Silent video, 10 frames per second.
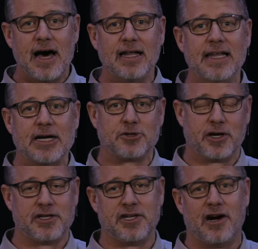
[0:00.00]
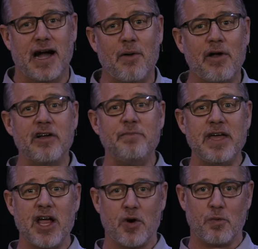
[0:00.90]
electric guitar. I wanted to
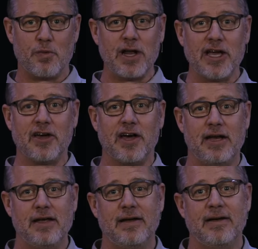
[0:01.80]
be really good.